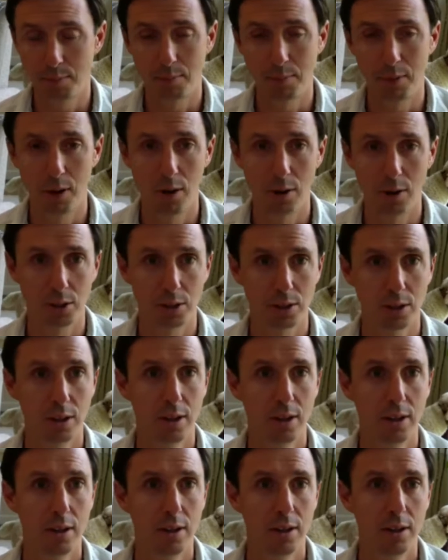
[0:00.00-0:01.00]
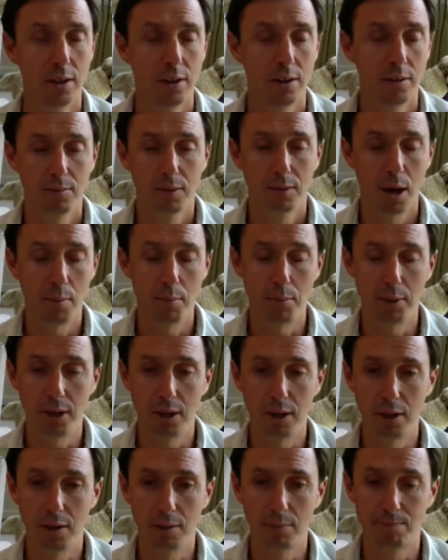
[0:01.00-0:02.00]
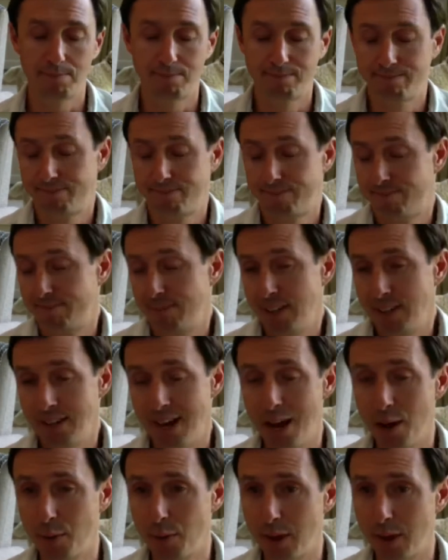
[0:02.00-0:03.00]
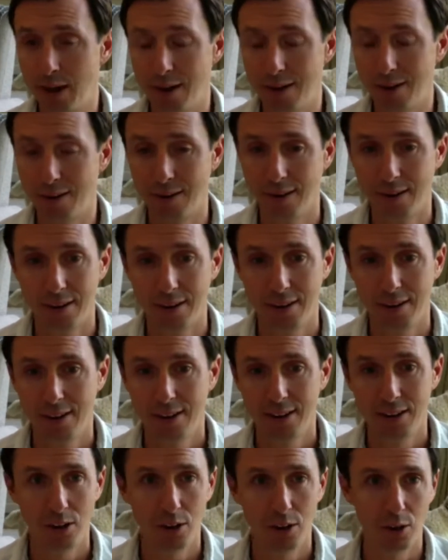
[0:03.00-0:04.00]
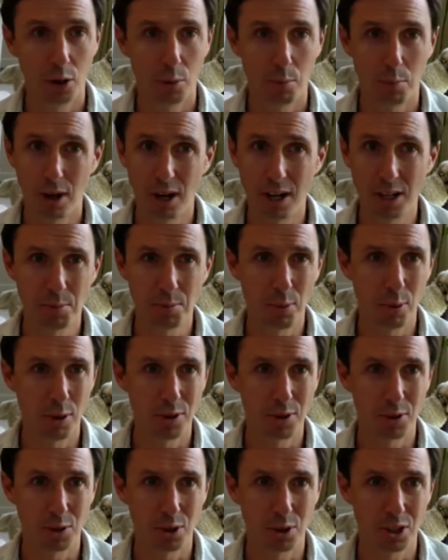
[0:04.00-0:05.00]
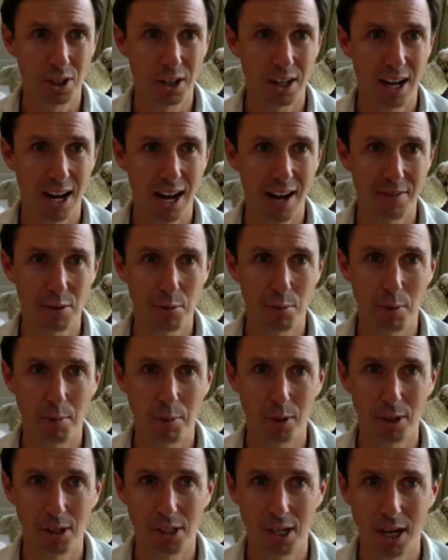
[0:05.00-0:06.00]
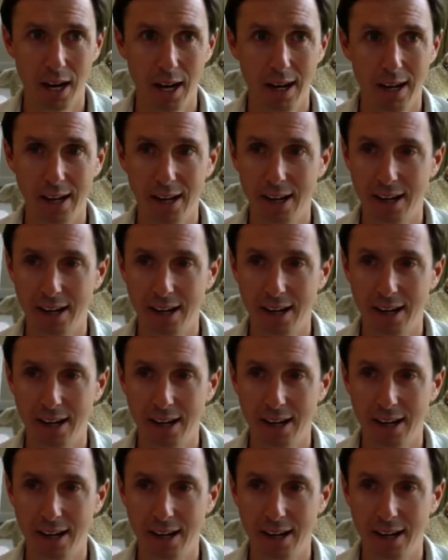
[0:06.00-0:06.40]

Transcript: large company is out there, your price points are just going to have to be pretty tight.